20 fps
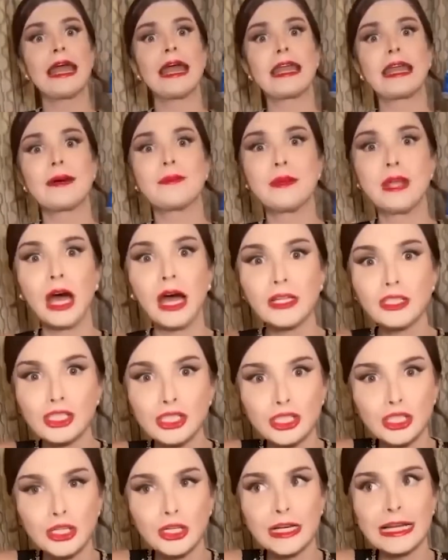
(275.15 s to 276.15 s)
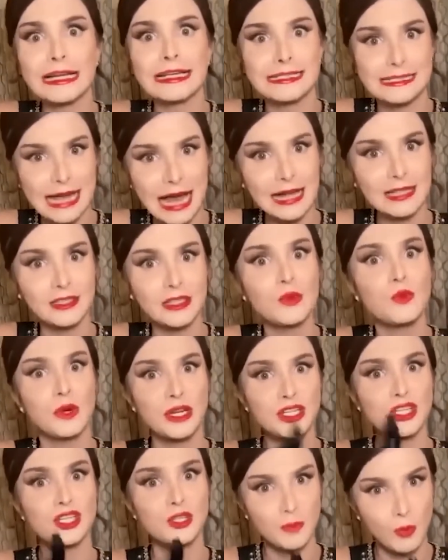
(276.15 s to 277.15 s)
And I'm not sure exactly
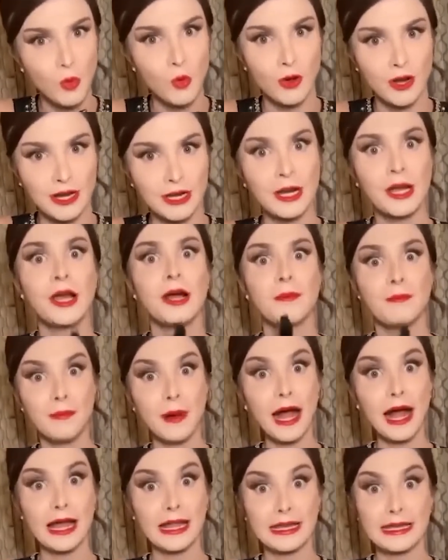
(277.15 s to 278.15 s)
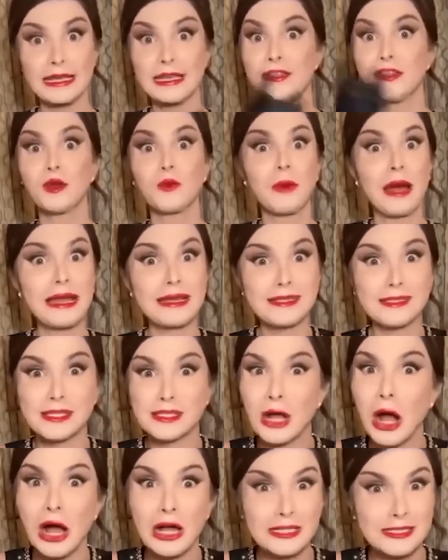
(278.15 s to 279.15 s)
which sport, but either way, it's
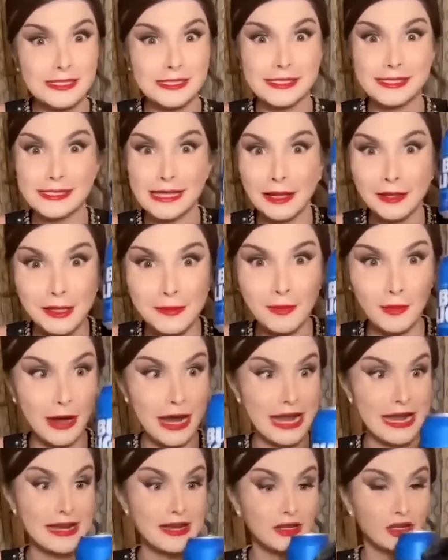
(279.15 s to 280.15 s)
a cause to celebrate.